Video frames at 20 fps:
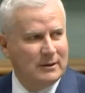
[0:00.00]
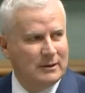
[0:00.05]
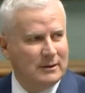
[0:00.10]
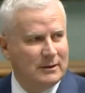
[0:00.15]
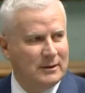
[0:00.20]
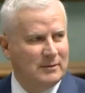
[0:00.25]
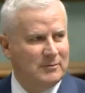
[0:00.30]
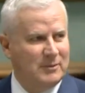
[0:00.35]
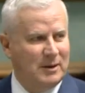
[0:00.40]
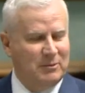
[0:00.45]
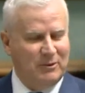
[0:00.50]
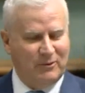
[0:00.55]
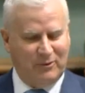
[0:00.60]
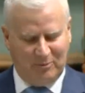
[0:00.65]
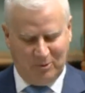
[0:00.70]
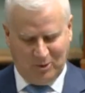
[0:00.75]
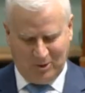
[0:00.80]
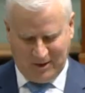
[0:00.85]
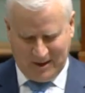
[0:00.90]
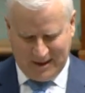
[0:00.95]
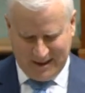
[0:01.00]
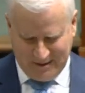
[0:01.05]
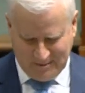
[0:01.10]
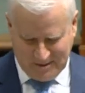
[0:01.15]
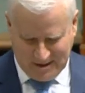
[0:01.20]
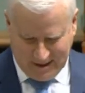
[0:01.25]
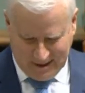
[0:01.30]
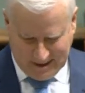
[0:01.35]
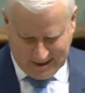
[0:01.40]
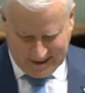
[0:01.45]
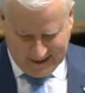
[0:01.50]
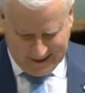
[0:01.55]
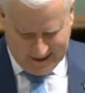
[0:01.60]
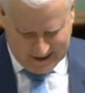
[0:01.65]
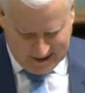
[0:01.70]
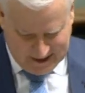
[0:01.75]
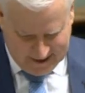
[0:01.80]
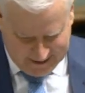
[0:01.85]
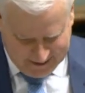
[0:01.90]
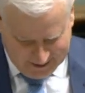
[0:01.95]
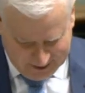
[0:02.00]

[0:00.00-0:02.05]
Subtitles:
The member for Moreton comes in and starts yelling